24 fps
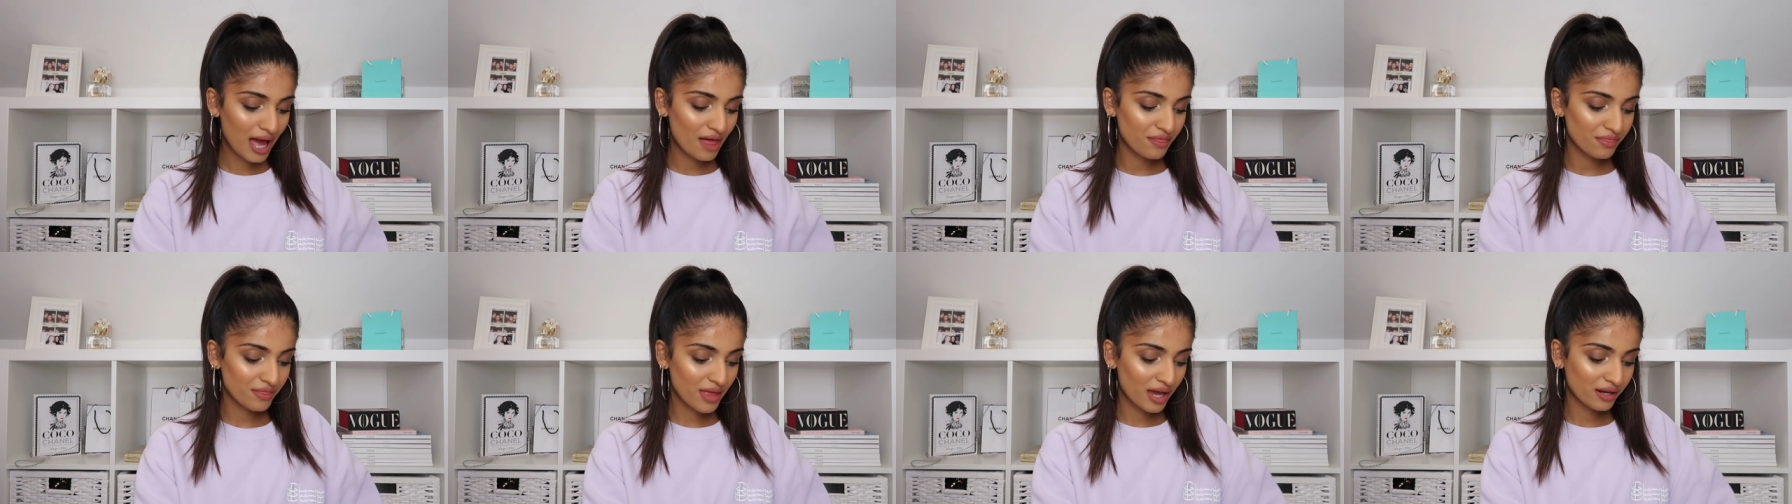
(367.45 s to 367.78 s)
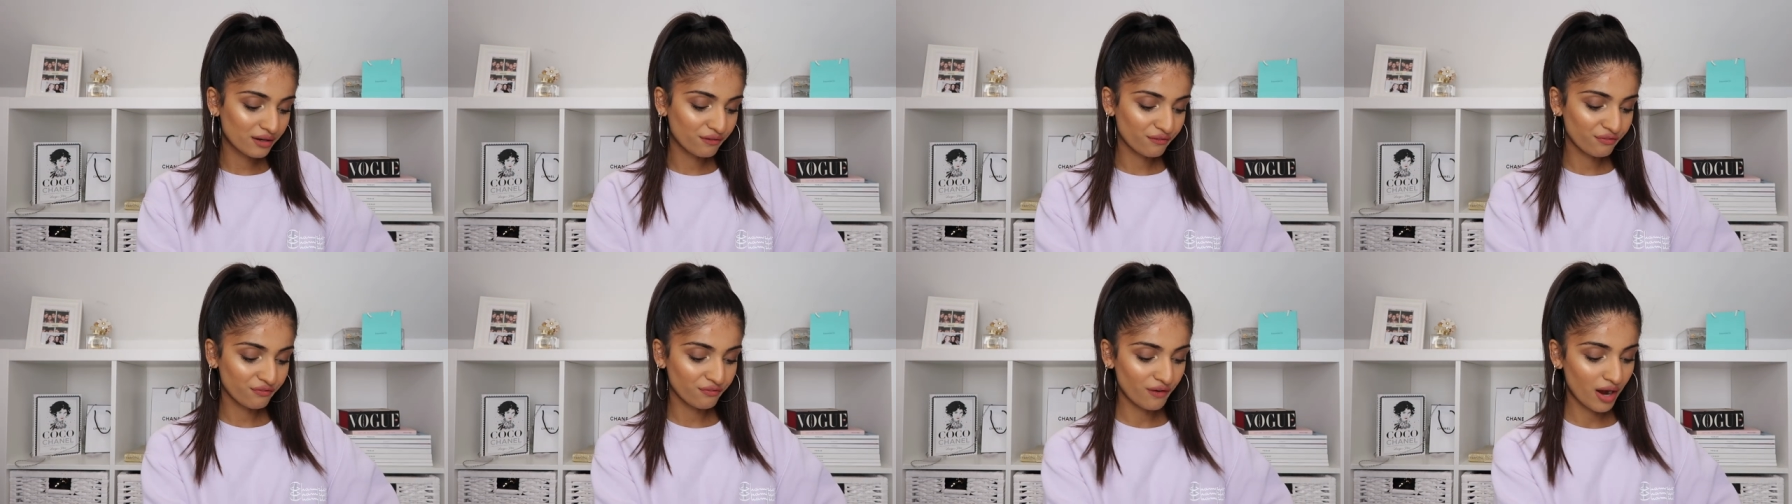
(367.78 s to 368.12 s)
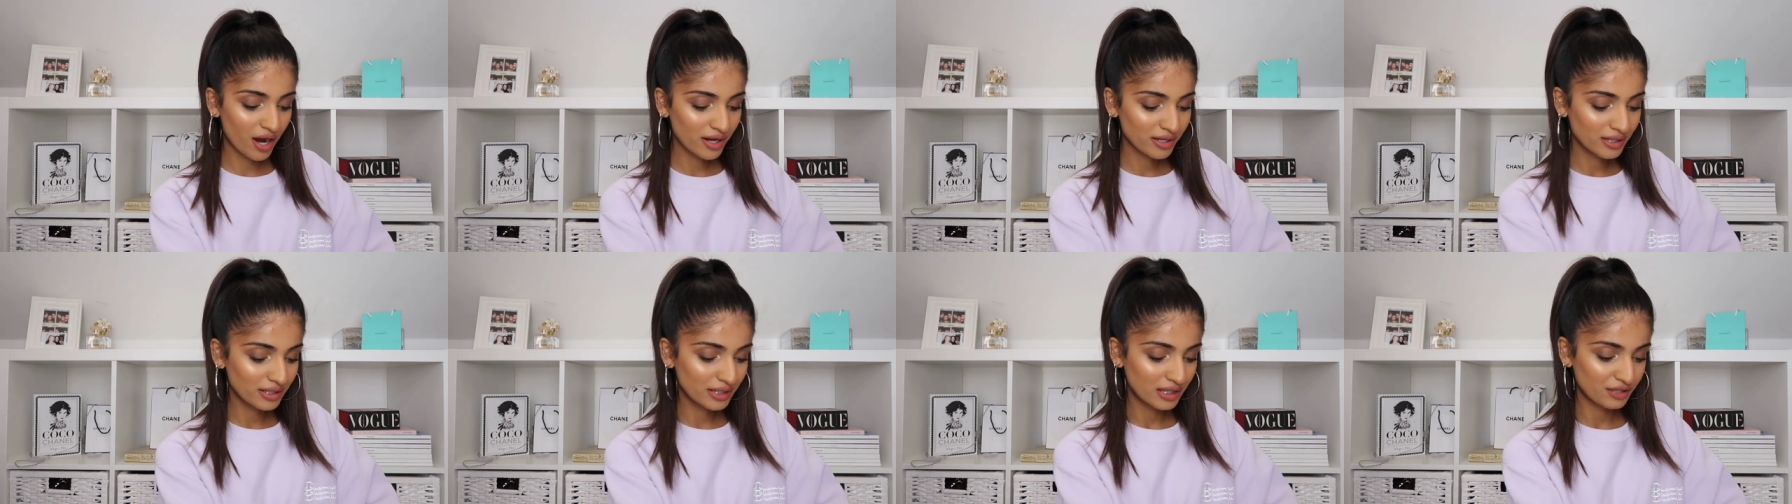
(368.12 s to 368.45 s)
And then
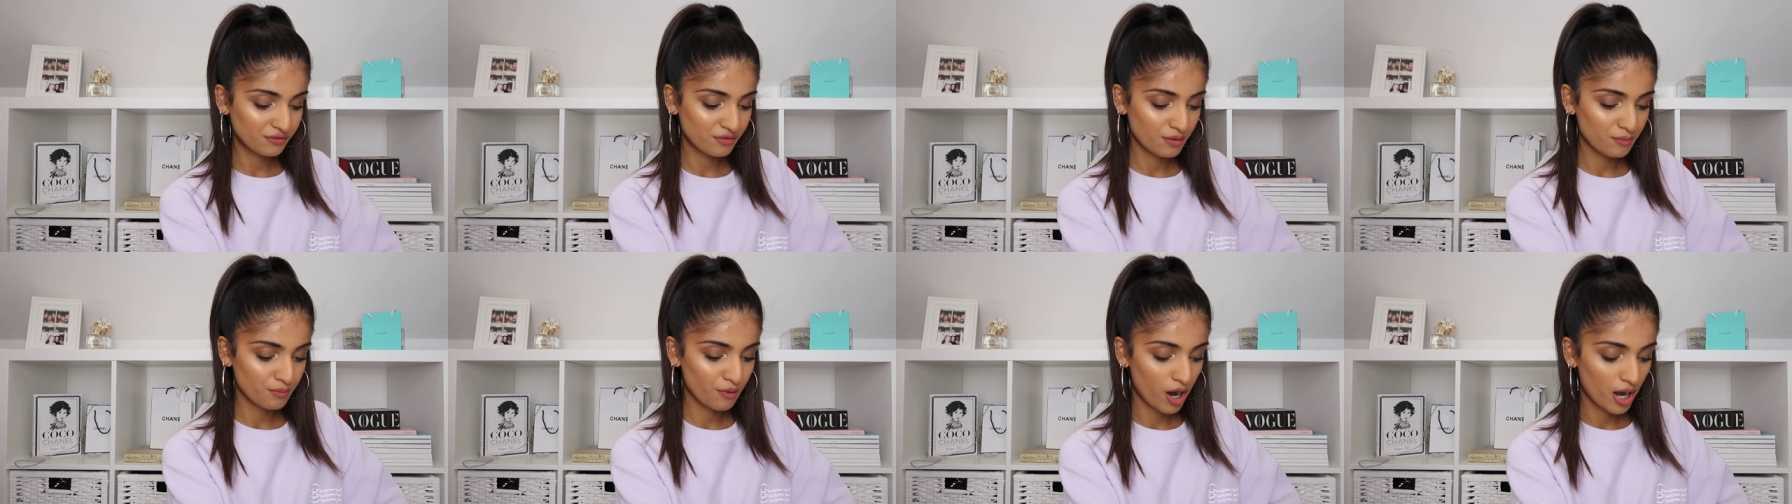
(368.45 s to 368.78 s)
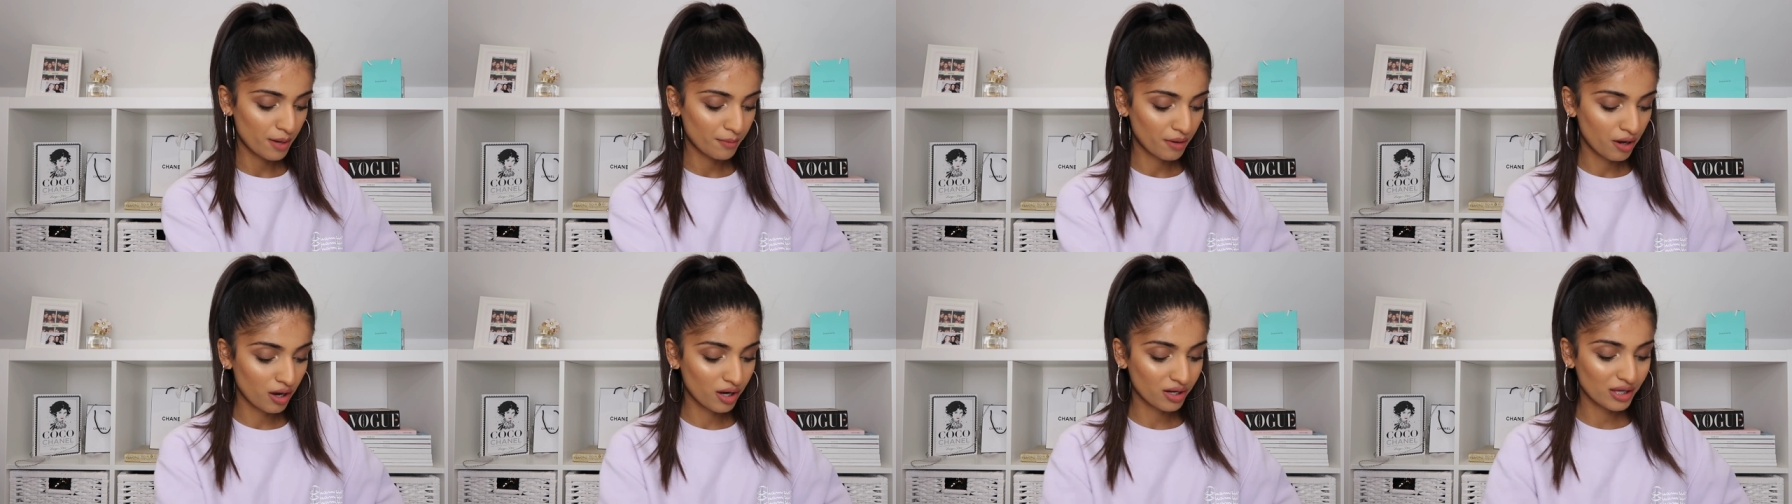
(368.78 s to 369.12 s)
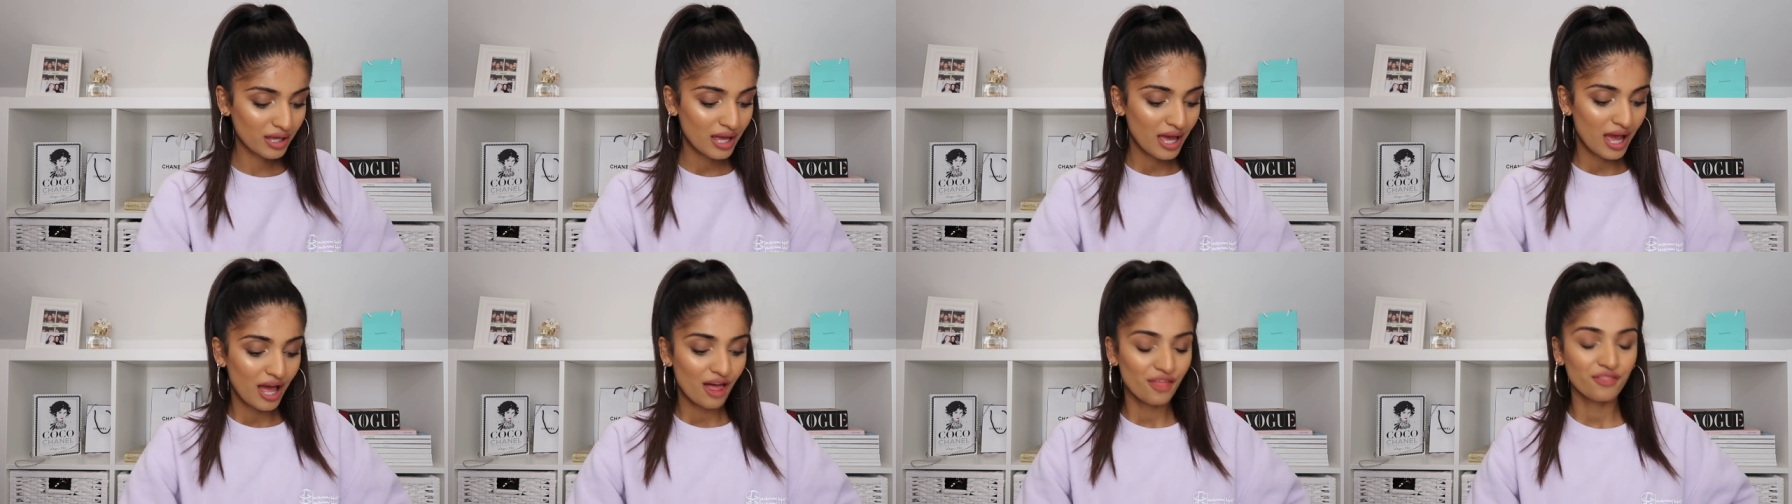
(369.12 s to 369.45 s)
finally from Primark,